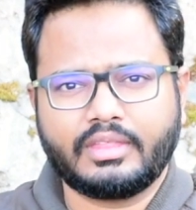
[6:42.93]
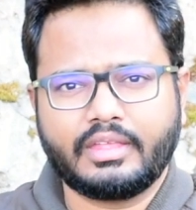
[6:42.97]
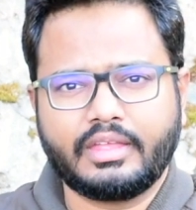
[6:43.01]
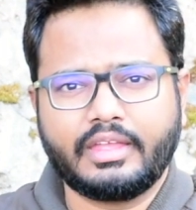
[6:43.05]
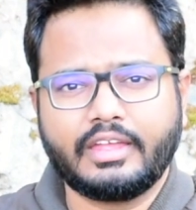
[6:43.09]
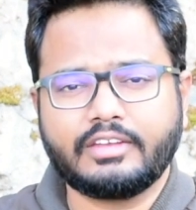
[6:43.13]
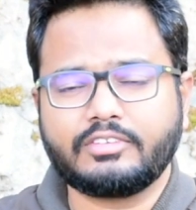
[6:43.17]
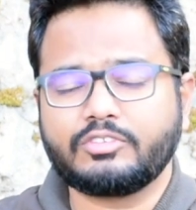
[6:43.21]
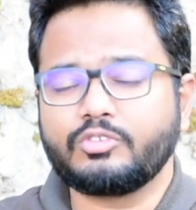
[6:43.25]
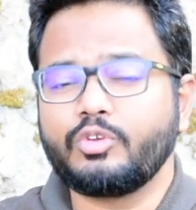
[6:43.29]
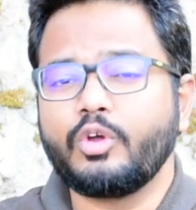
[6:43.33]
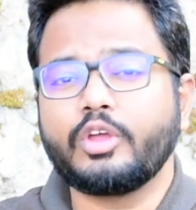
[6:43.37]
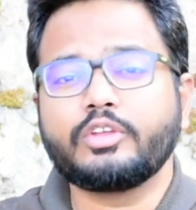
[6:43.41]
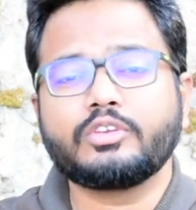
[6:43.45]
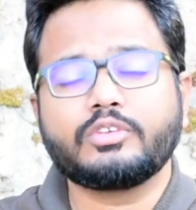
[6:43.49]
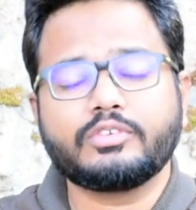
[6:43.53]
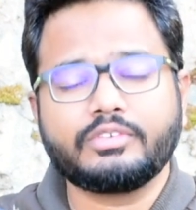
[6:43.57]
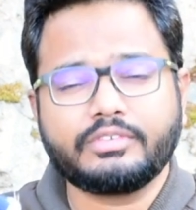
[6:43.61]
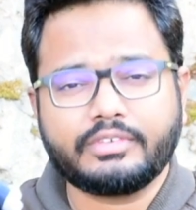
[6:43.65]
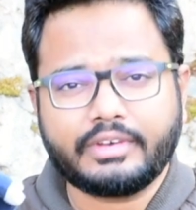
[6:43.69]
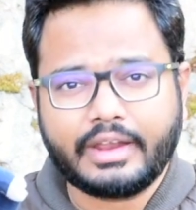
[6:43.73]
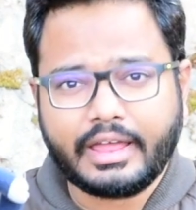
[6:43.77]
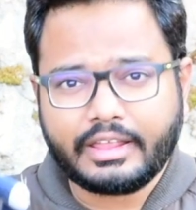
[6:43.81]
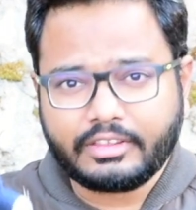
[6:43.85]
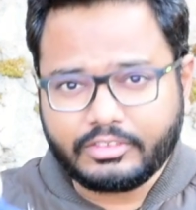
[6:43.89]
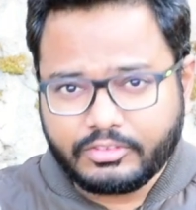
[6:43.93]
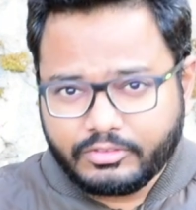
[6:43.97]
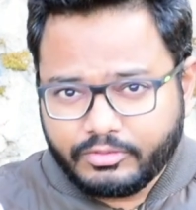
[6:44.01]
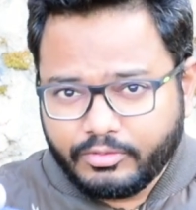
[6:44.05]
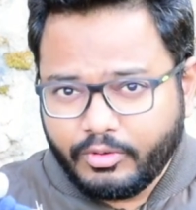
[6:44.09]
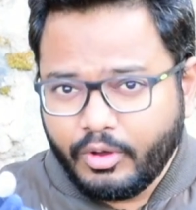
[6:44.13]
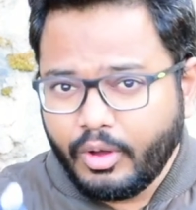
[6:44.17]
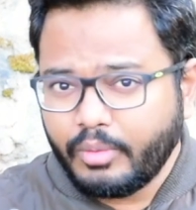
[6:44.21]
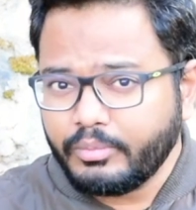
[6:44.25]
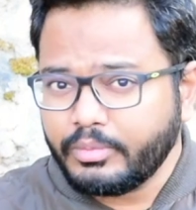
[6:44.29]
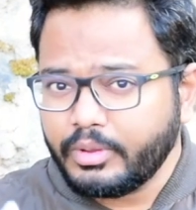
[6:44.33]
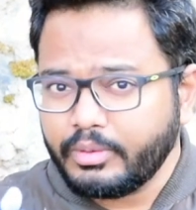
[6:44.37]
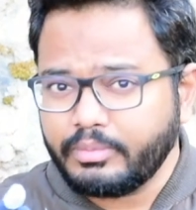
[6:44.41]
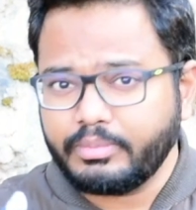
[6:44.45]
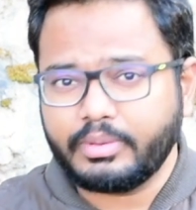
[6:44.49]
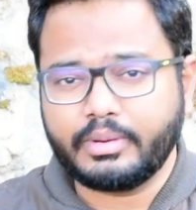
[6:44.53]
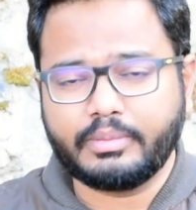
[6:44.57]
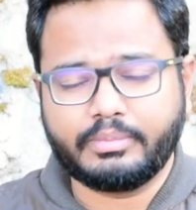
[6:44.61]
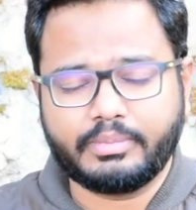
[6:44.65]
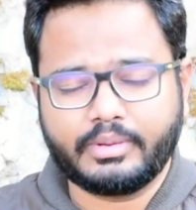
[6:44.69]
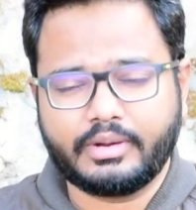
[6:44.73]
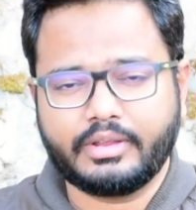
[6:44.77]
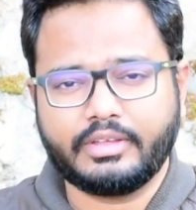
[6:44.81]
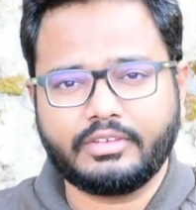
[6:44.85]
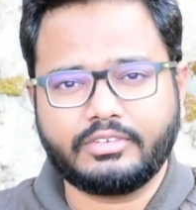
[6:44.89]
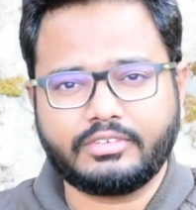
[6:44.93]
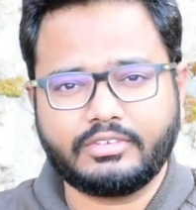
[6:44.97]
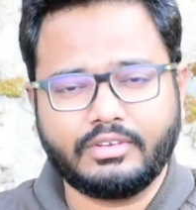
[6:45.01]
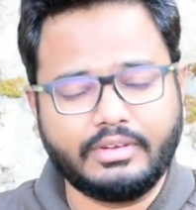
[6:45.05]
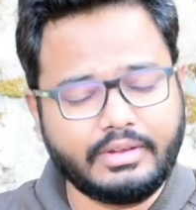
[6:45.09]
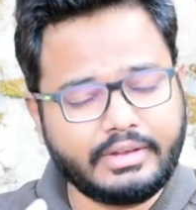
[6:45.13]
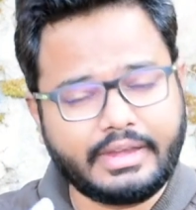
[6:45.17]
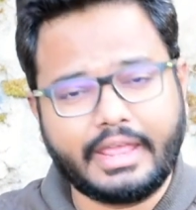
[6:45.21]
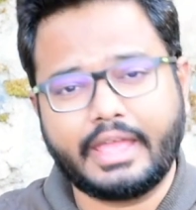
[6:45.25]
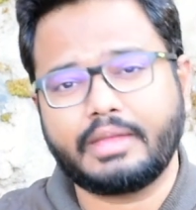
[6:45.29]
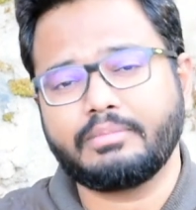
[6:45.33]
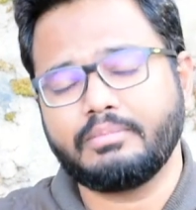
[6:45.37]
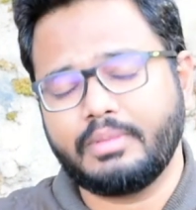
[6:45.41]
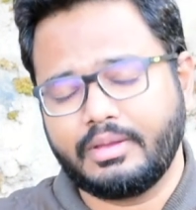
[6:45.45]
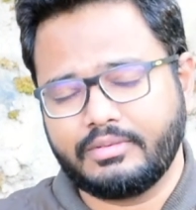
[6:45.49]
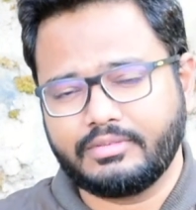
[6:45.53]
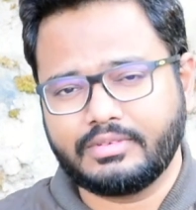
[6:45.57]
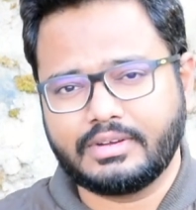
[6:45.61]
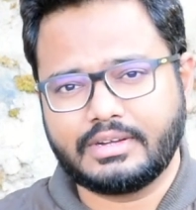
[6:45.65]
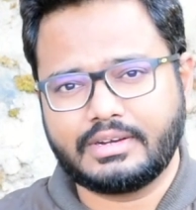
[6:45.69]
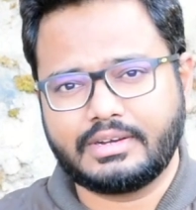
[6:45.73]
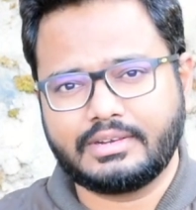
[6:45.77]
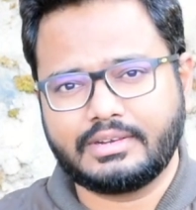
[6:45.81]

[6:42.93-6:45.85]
It's going to transform your preparation. Take my word.